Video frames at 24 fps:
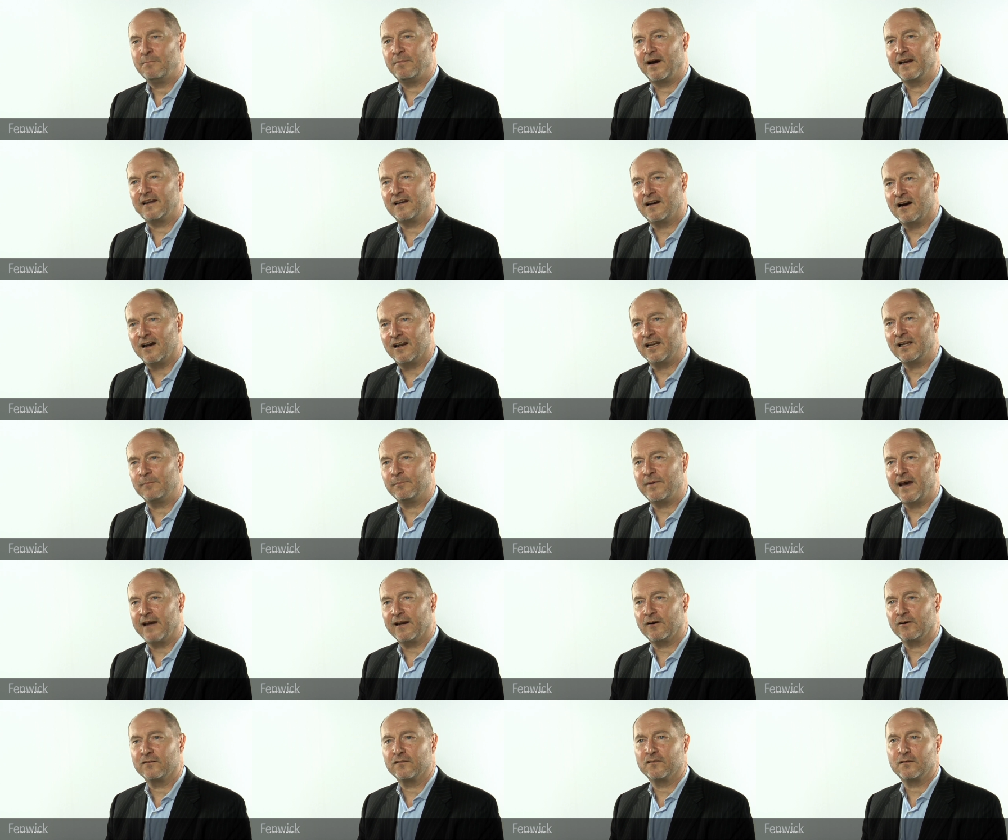by cutting
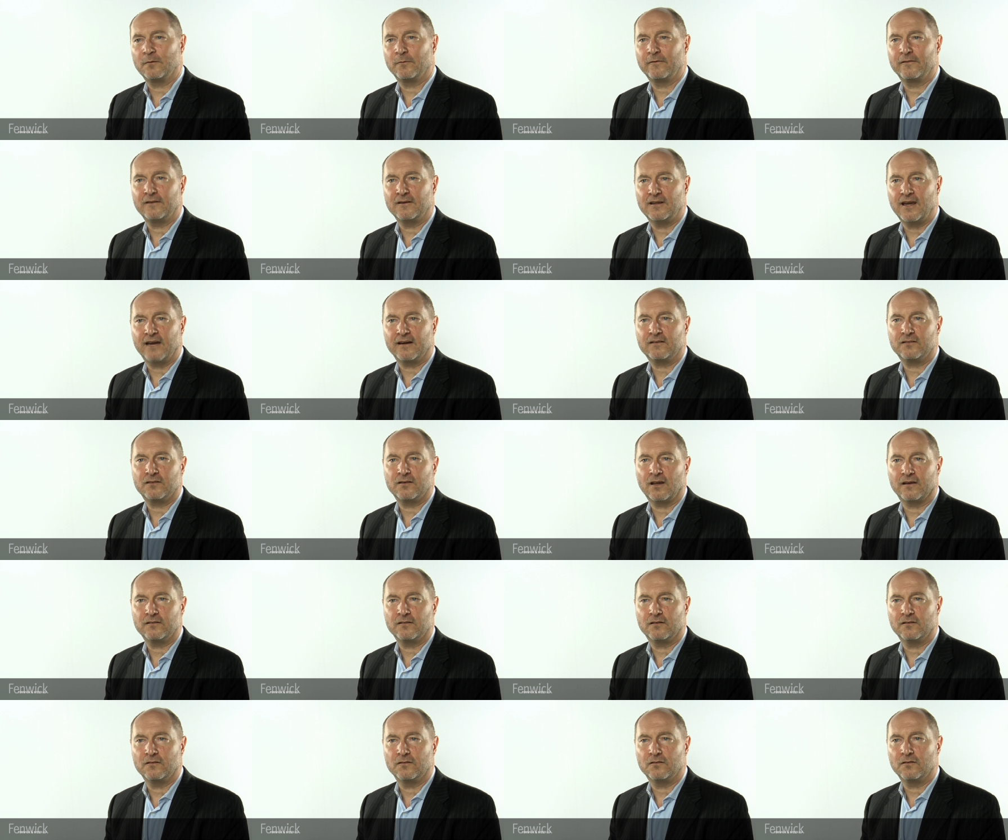back on some of the
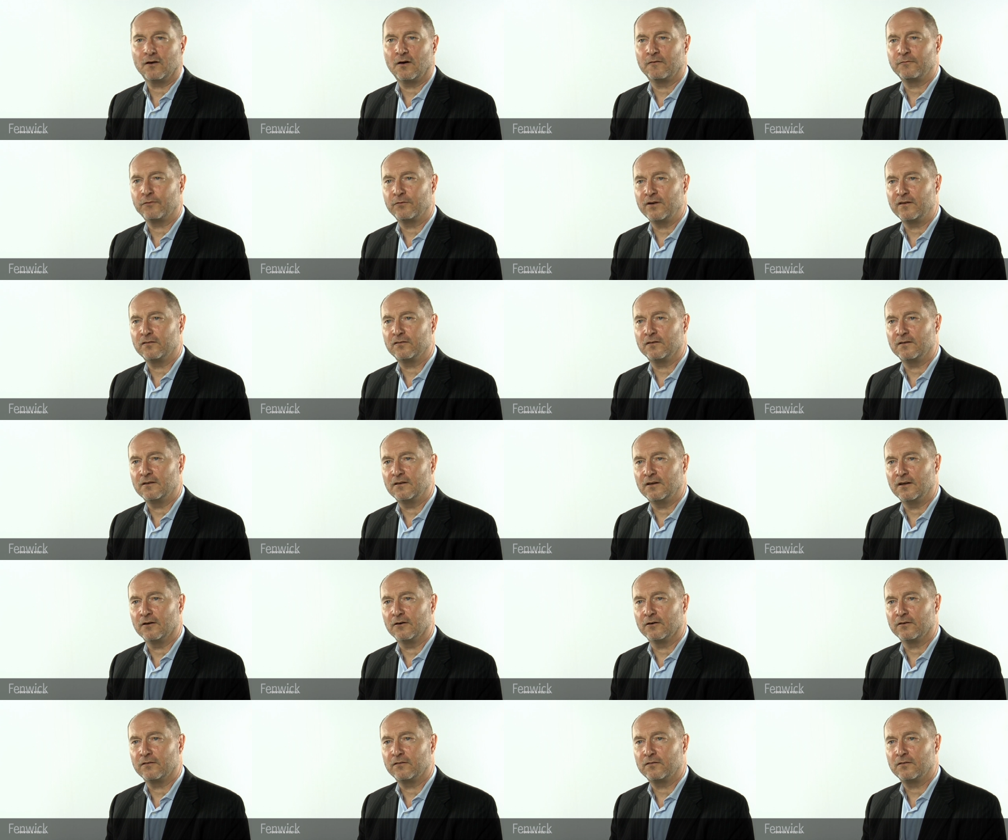excesses of recent
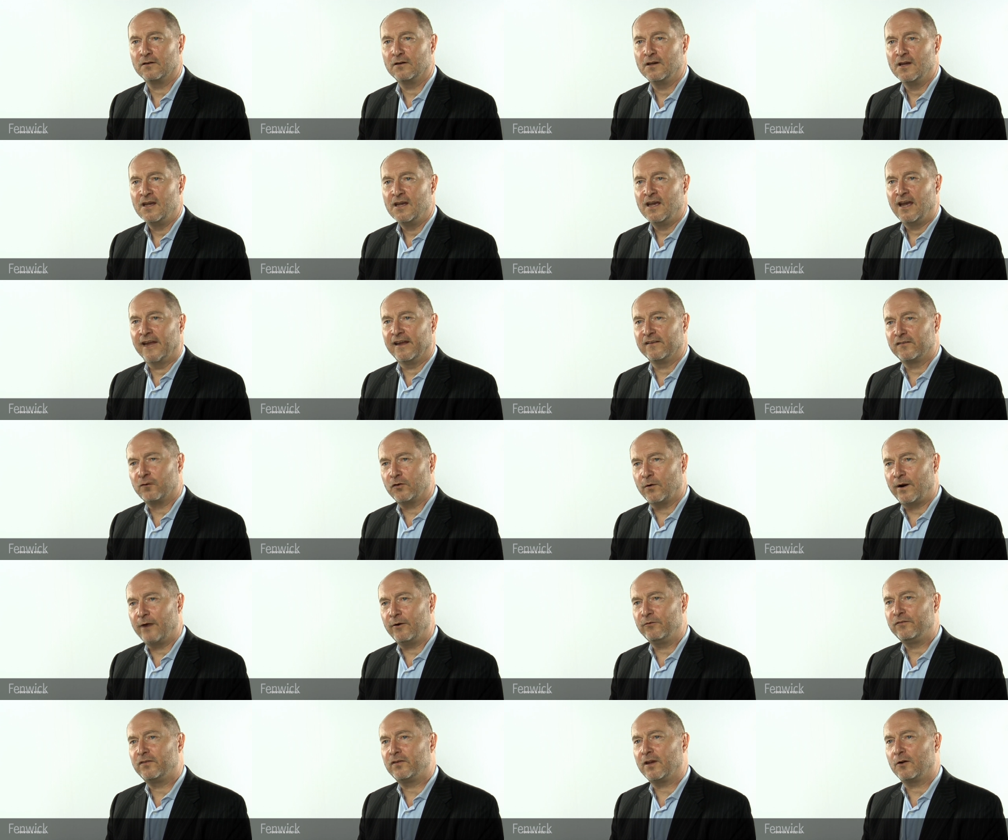years. And so
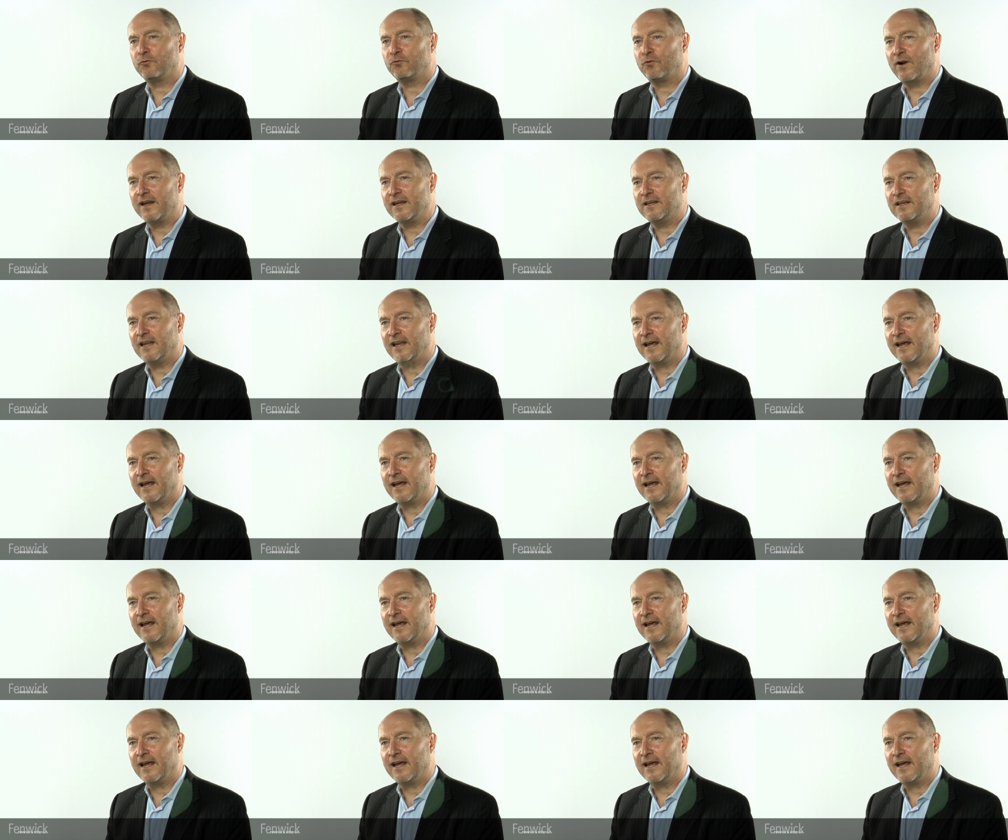I would say right